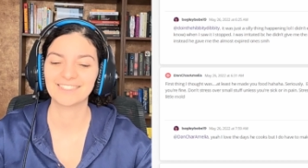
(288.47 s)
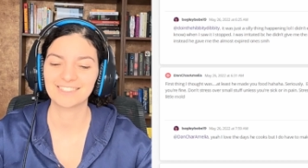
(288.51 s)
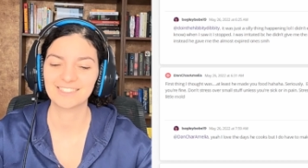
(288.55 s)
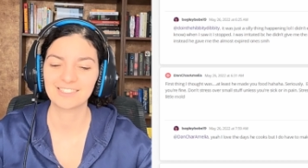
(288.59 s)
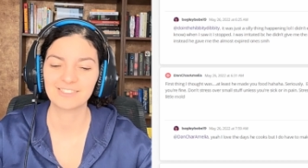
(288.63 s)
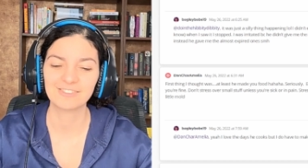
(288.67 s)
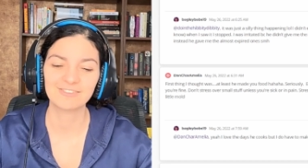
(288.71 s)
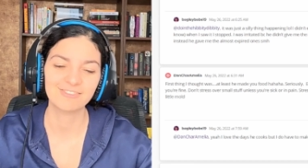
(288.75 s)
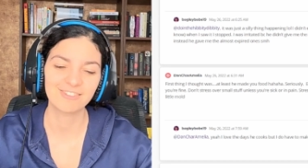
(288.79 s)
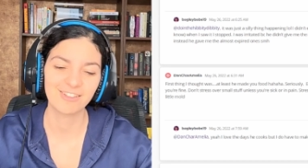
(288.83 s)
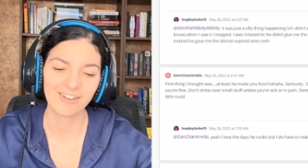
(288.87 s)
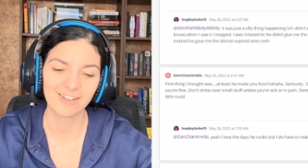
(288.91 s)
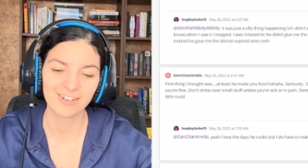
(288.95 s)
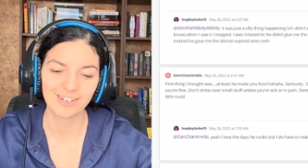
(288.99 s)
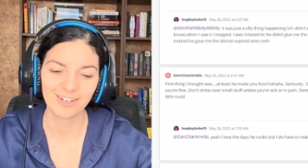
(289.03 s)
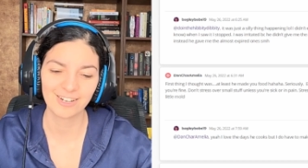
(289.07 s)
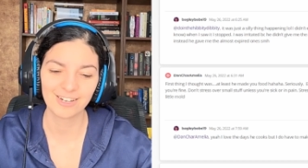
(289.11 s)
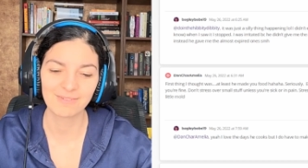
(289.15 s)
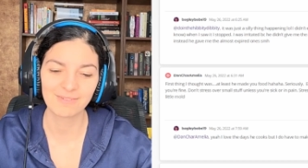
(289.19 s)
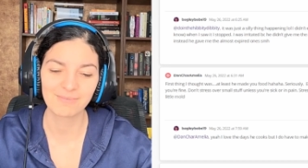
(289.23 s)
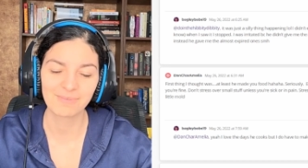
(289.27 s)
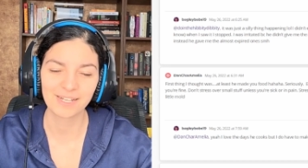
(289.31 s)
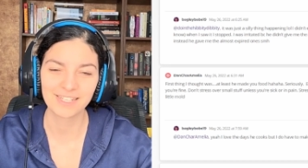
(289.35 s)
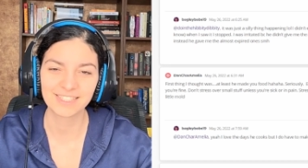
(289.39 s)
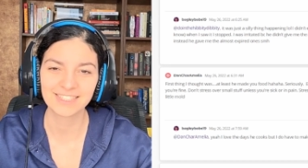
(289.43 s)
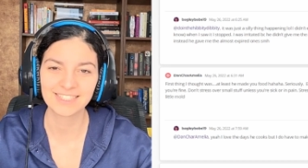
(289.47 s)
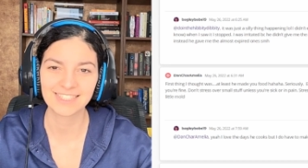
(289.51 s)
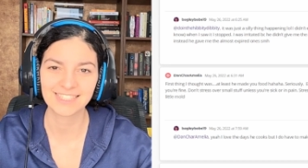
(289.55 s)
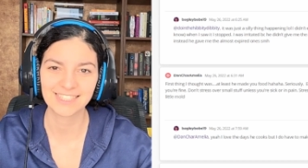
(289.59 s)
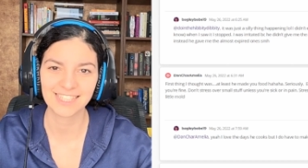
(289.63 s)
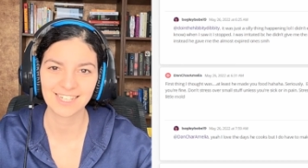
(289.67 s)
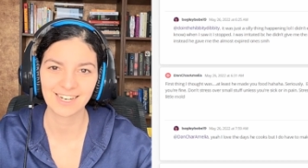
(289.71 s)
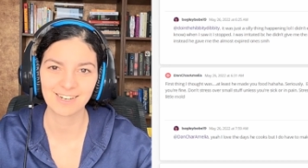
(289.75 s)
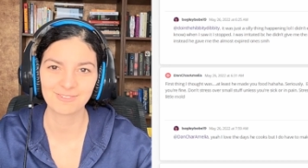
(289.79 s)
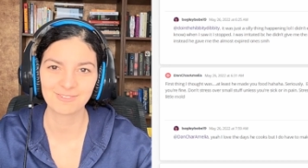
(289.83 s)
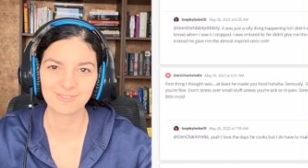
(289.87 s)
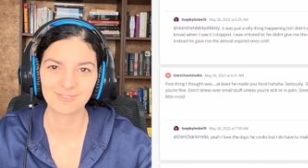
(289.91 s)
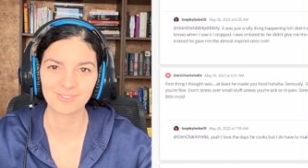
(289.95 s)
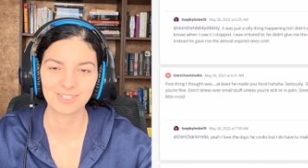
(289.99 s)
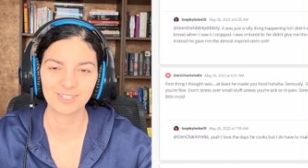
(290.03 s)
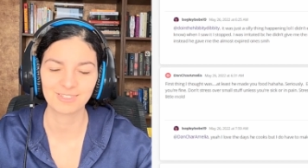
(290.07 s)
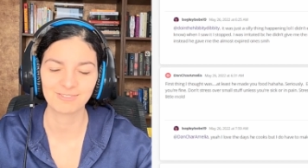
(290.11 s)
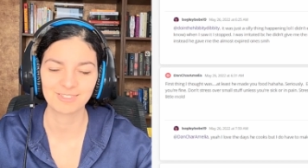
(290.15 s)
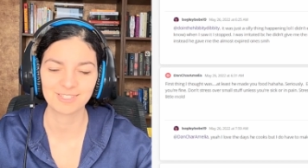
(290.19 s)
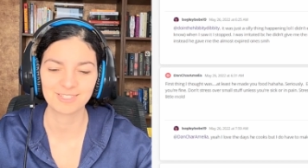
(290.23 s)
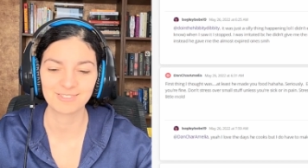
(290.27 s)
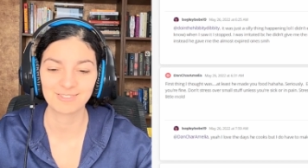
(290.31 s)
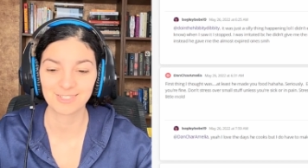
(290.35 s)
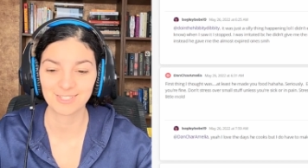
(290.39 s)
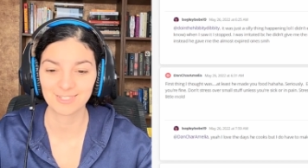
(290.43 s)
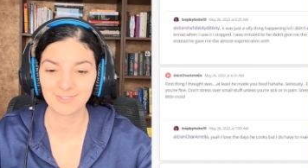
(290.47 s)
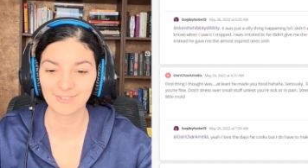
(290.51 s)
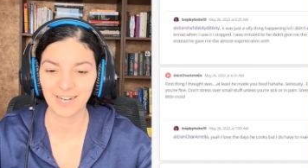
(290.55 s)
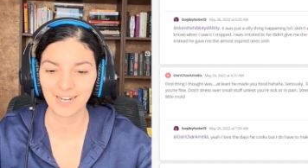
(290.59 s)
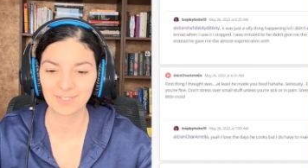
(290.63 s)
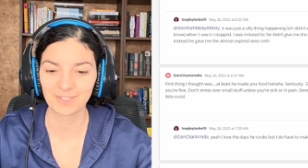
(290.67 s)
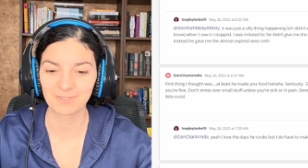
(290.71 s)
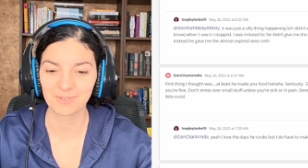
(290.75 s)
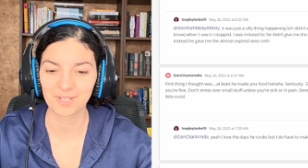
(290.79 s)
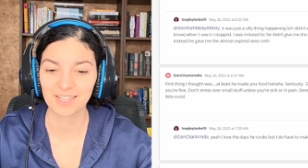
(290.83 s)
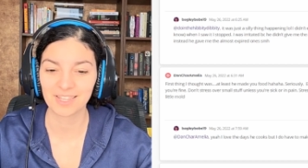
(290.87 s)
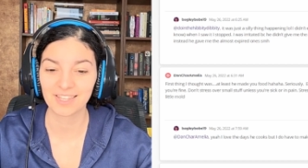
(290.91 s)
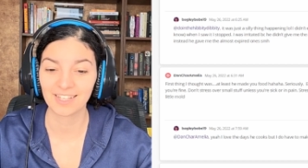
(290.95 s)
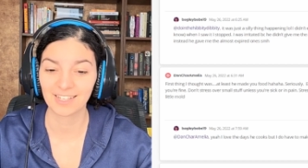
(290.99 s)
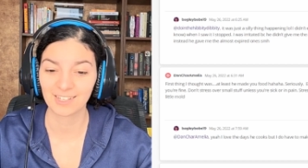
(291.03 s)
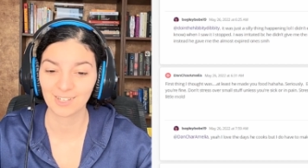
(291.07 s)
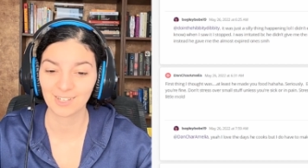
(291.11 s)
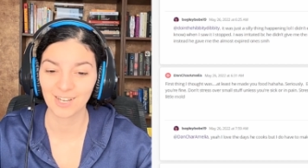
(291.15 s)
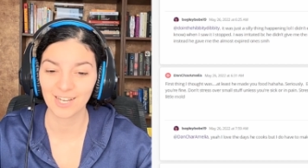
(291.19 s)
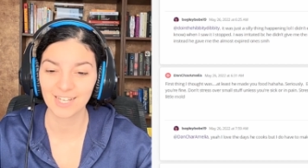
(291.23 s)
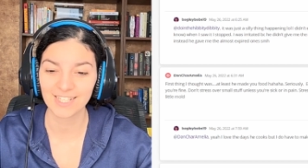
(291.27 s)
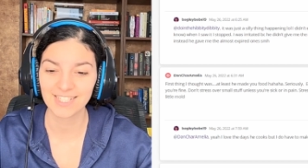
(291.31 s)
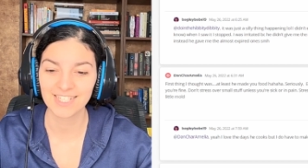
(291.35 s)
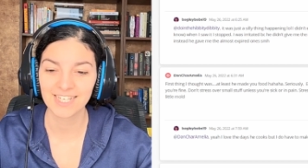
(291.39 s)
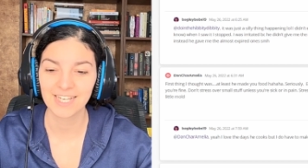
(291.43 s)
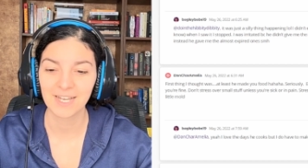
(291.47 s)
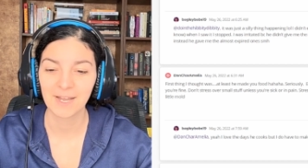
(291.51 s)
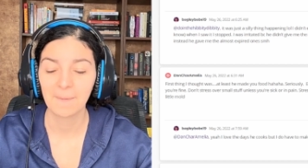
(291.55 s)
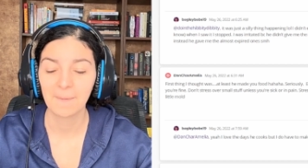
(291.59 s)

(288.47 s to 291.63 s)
not a person that I would really want to interact with a lot.